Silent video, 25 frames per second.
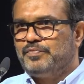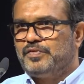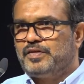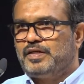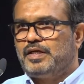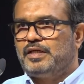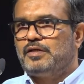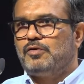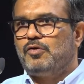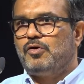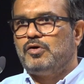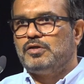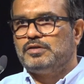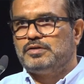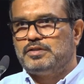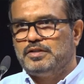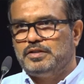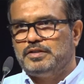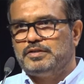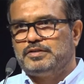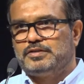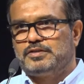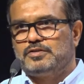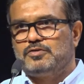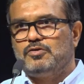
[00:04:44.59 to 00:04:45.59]
and
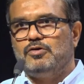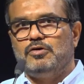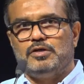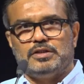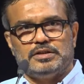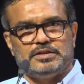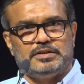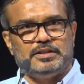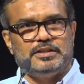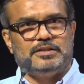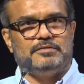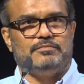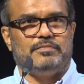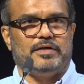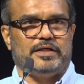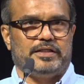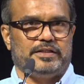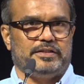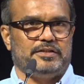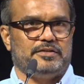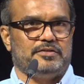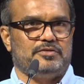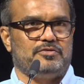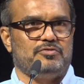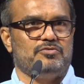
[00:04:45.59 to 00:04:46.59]
co-authored by
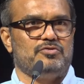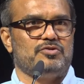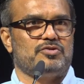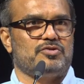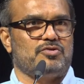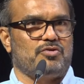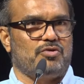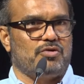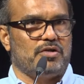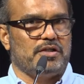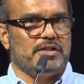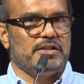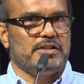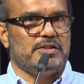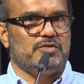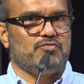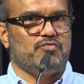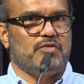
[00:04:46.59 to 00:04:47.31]
two scholars,